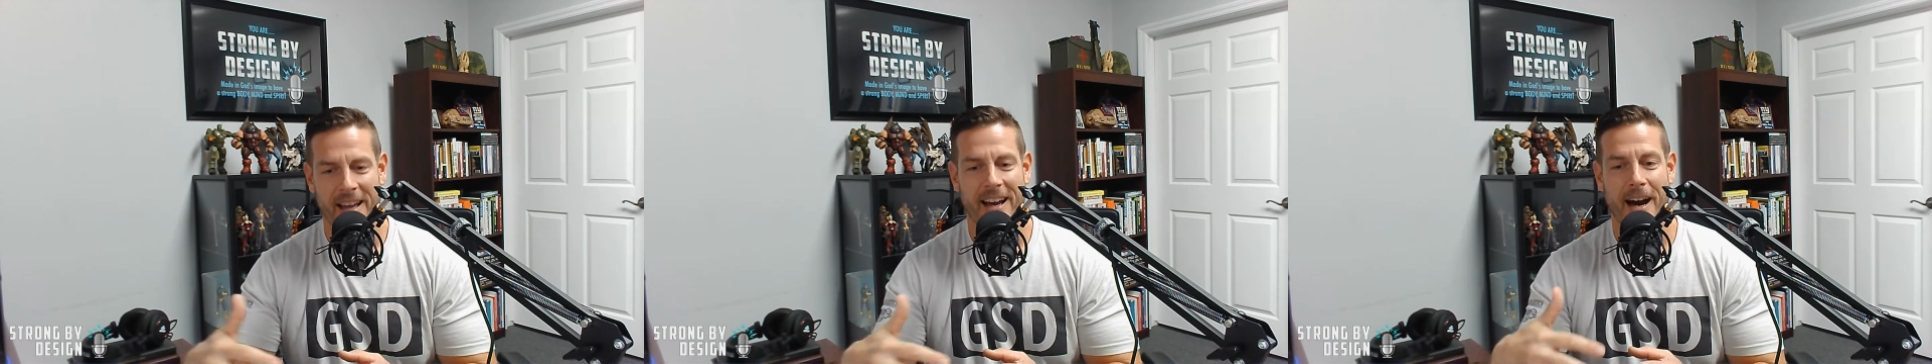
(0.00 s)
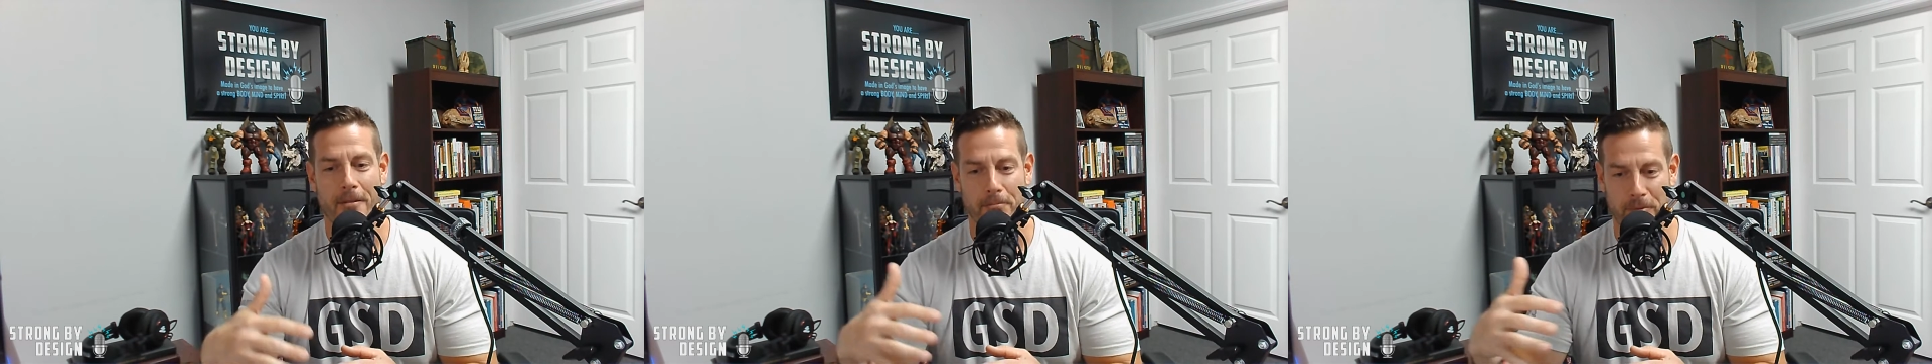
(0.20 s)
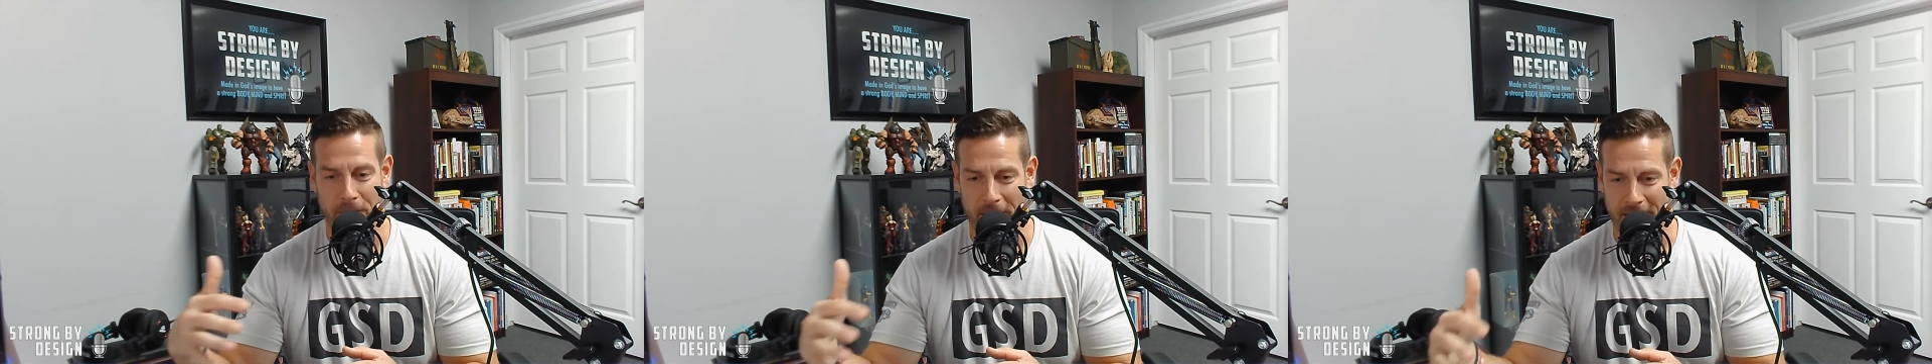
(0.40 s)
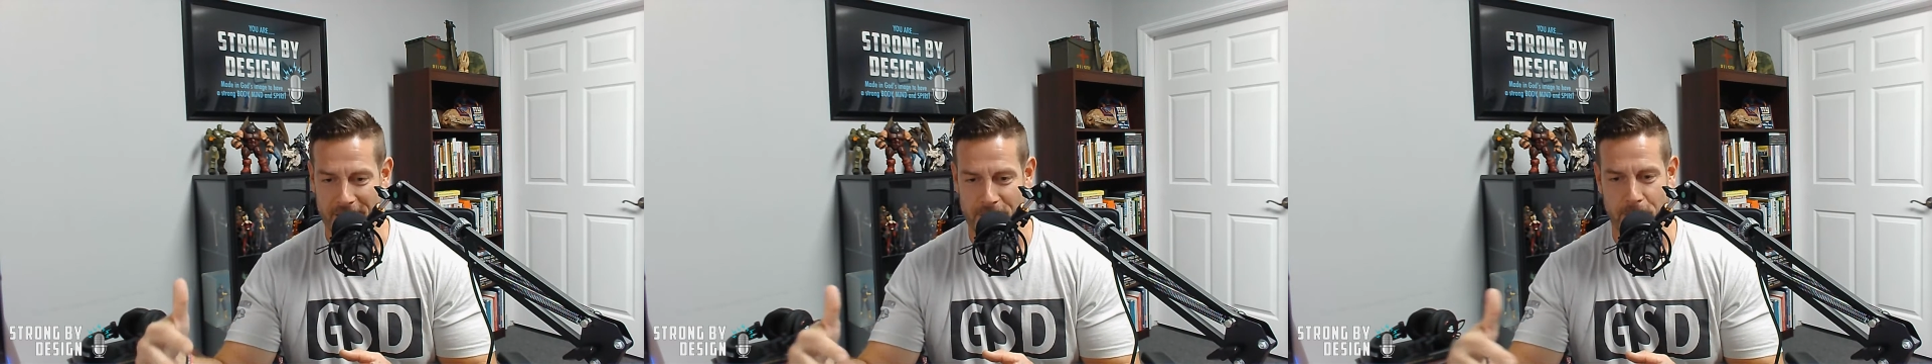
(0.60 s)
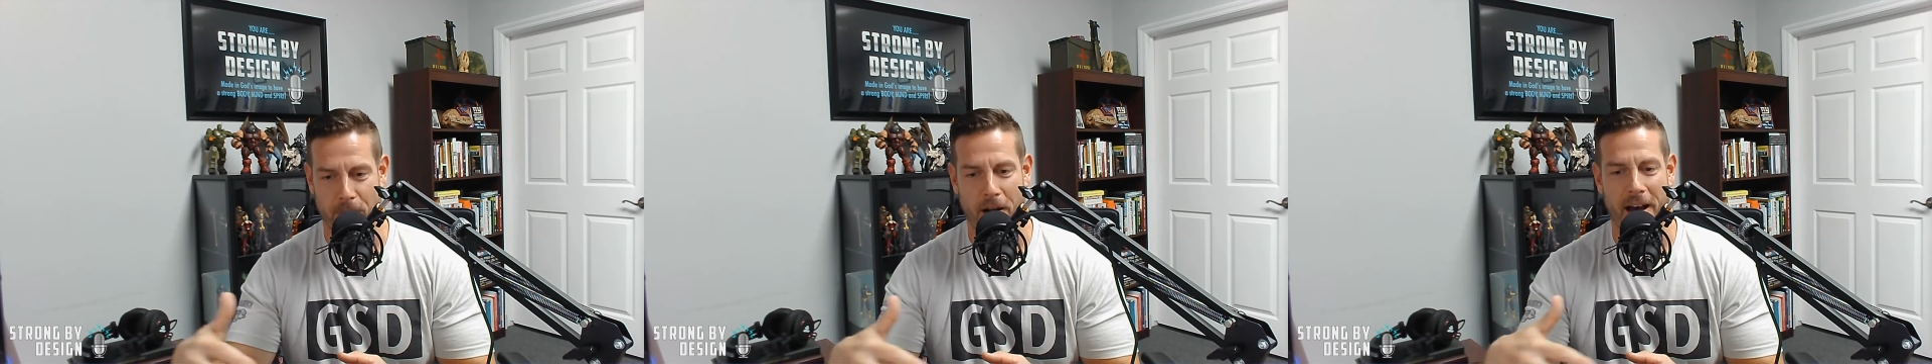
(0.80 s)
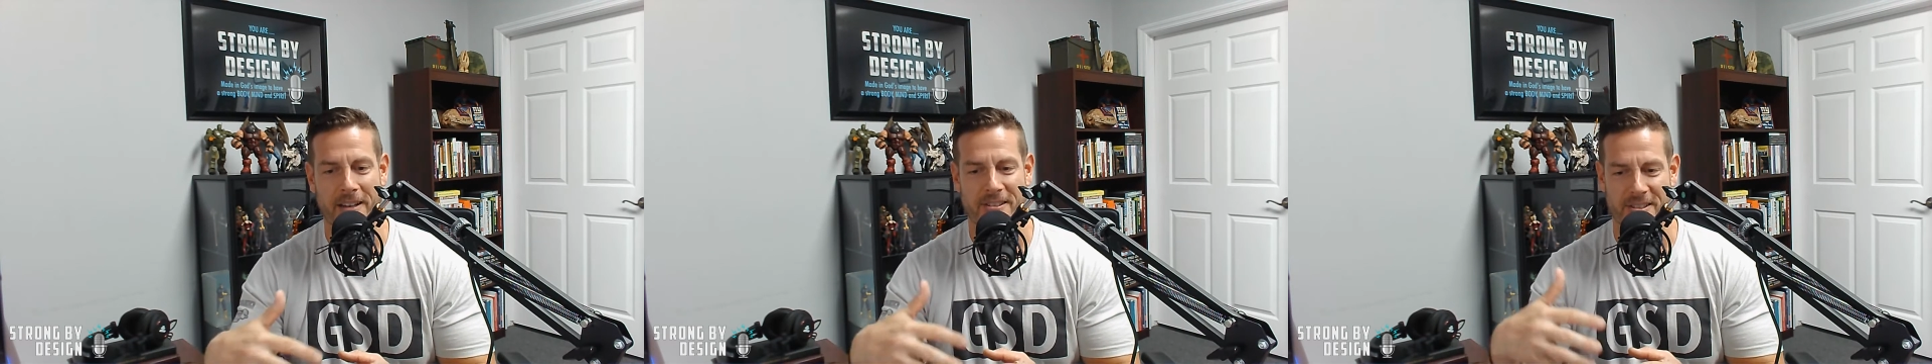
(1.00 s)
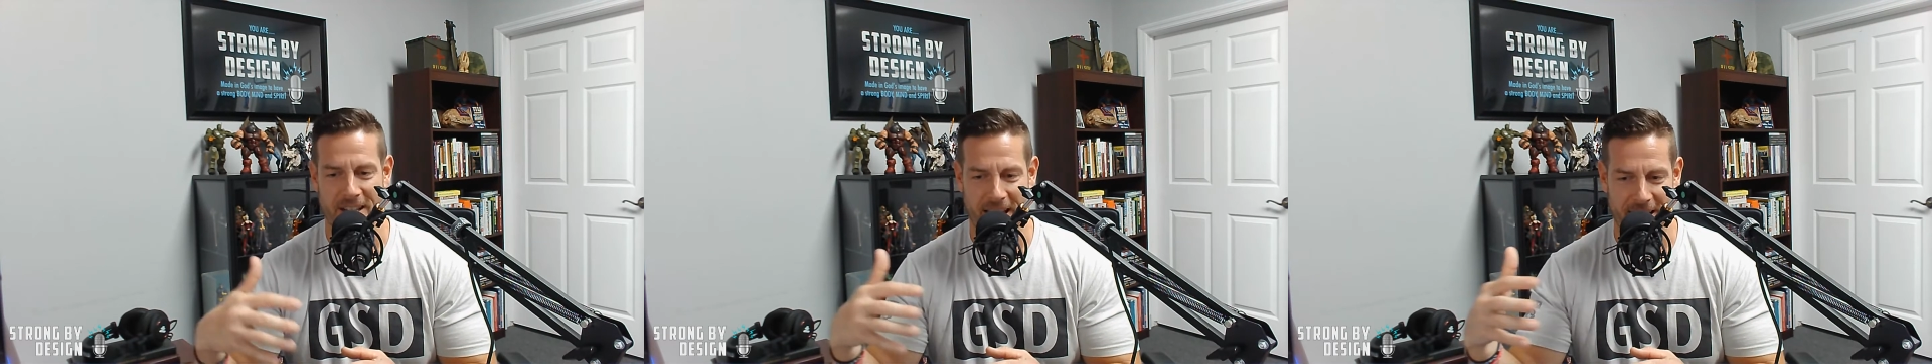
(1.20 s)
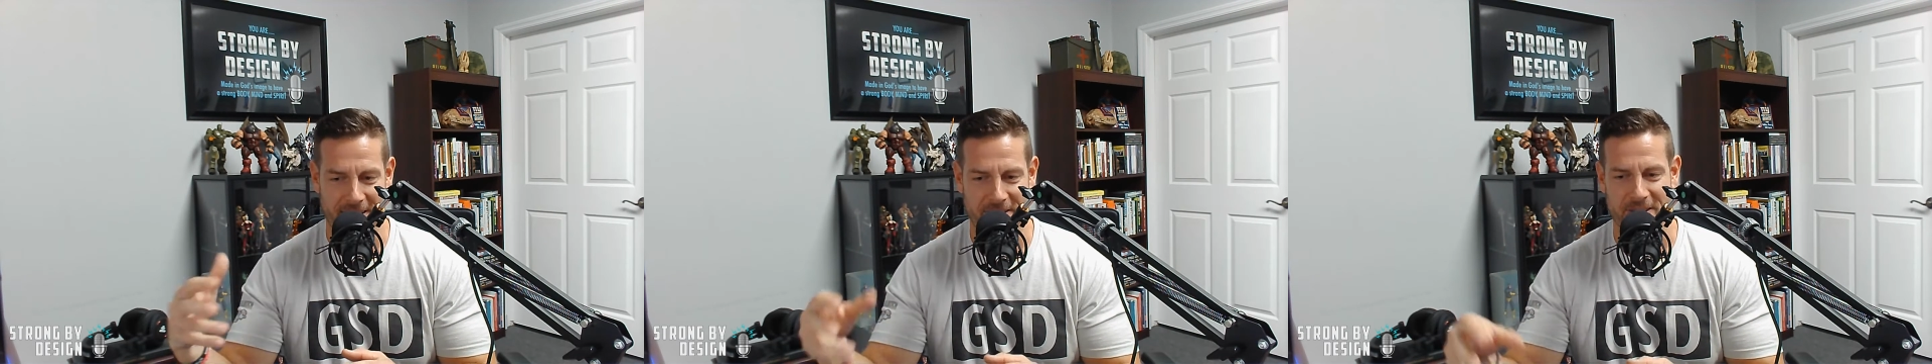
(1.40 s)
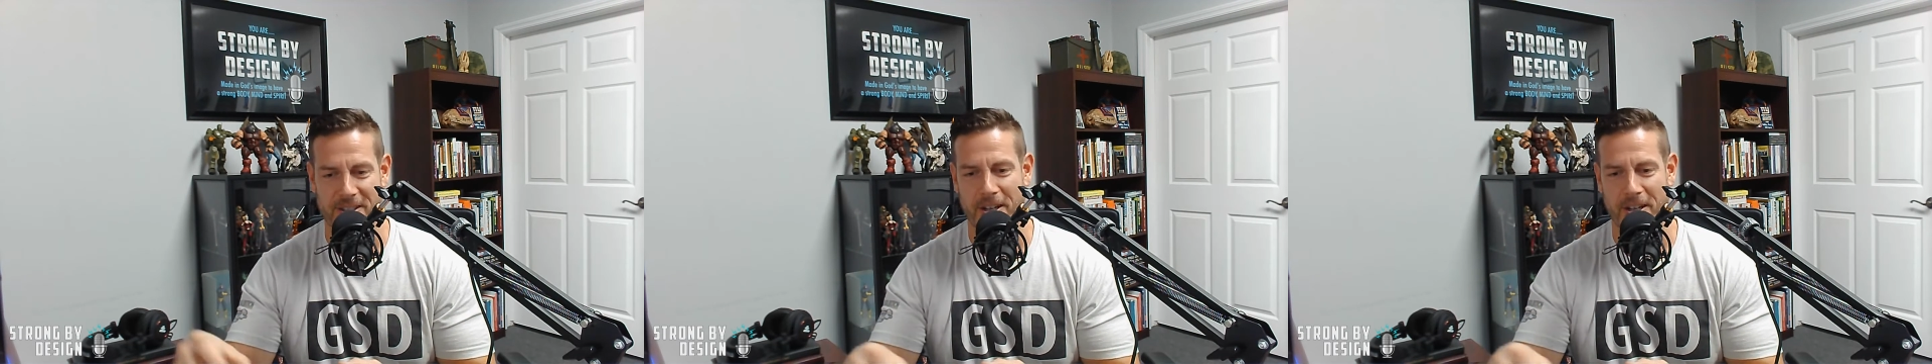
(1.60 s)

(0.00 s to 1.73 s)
complex process.